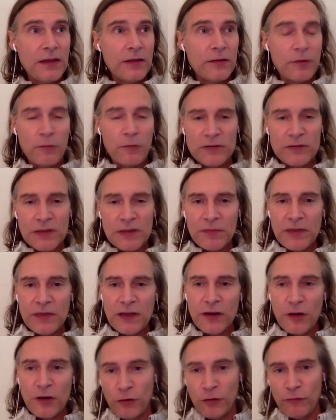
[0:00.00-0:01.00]
There was
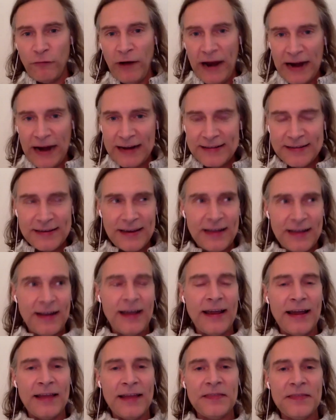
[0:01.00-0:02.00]
something correct, and I
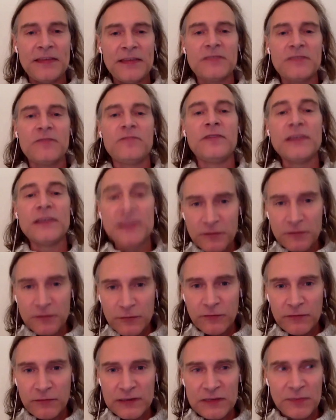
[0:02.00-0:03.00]
had this
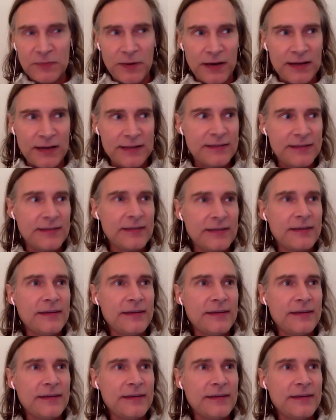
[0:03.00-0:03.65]
physical response